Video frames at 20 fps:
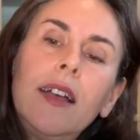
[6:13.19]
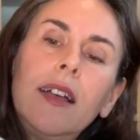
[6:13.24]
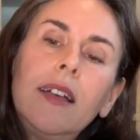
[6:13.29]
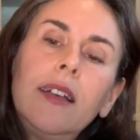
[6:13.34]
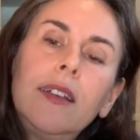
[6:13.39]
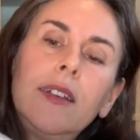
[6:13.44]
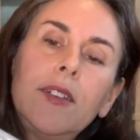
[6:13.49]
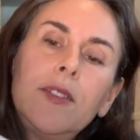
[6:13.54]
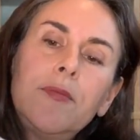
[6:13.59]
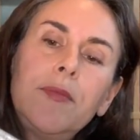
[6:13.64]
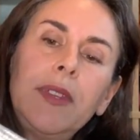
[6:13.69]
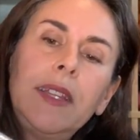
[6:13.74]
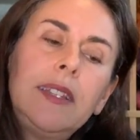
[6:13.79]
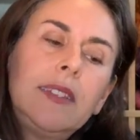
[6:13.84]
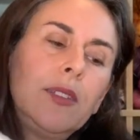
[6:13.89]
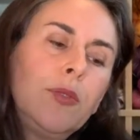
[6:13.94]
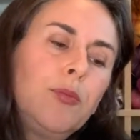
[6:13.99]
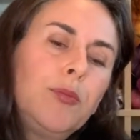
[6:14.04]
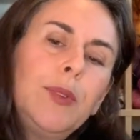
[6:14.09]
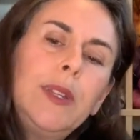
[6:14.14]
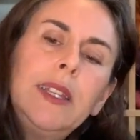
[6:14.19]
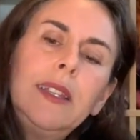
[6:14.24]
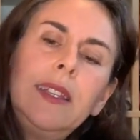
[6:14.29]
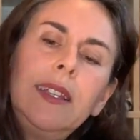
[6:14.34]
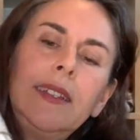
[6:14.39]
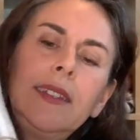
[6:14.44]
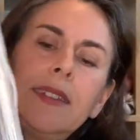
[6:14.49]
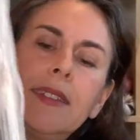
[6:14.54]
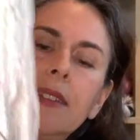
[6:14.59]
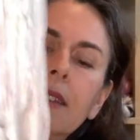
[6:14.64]
Um, it's a
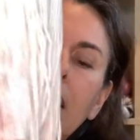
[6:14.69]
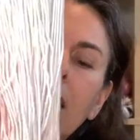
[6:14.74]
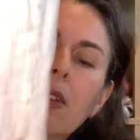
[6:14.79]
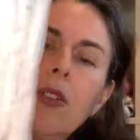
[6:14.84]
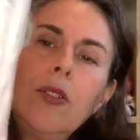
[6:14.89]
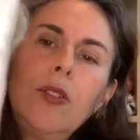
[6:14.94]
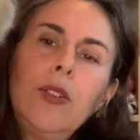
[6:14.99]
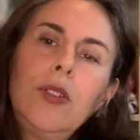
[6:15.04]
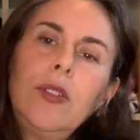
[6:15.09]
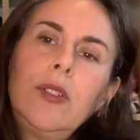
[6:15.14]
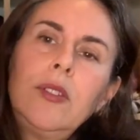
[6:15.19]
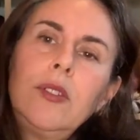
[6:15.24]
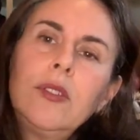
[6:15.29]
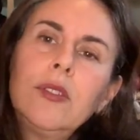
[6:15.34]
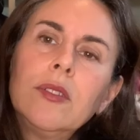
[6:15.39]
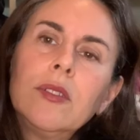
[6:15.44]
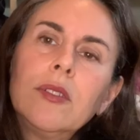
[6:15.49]
really subtle